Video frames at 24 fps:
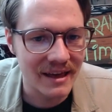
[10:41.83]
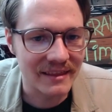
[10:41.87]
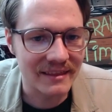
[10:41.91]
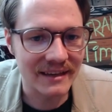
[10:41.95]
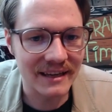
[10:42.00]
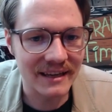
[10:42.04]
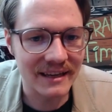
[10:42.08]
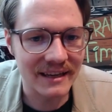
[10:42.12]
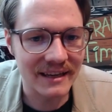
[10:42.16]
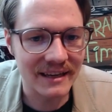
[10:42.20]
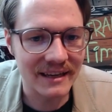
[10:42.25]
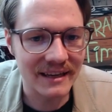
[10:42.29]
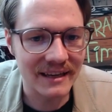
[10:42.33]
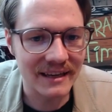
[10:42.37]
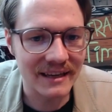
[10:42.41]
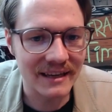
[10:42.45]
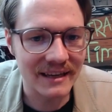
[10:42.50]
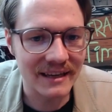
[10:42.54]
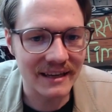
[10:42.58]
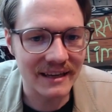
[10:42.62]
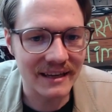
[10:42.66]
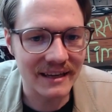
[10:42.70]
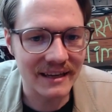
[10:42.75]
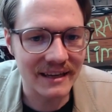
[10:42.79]
the
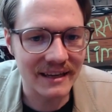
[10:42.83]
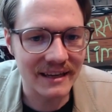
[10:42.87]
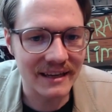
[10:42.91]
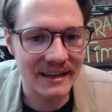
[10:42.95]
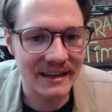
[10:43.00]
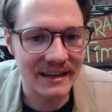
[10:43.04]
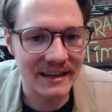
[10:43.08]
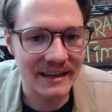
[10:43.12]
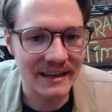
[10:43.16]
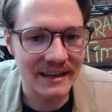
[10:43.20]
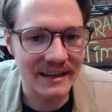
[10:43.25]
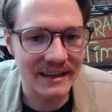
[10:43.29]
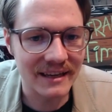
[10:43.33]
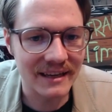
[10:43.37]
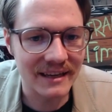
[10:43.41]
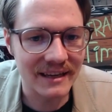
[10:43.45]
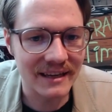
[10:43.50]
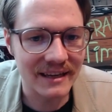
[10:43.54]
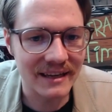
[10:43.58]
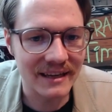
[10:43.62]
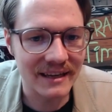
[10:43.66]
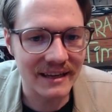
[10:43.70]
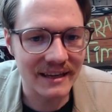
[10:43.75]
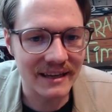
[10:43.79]
Instagram now, actually, this
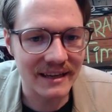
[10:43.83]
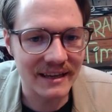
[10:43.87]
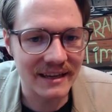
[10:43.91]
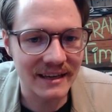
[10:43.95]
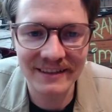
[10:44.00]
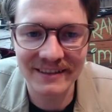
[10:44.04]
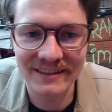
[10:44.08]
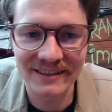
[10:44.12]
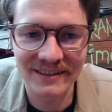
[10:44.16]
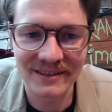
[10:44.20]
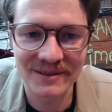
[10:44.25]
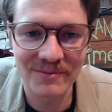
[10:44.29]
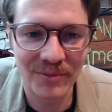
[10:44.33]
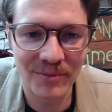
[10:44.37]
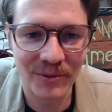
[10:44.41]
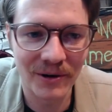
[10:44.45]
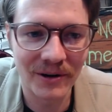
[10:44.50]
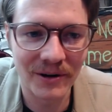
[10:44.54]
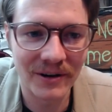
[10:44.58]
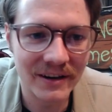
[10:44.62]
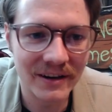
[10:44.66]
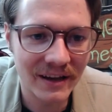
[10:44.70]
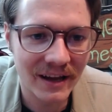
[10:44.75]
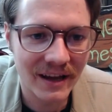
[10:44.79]
is why this is
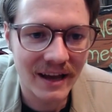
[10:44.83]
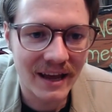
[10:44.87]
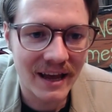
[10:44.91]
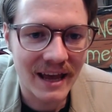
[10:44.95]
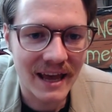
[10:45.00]
important.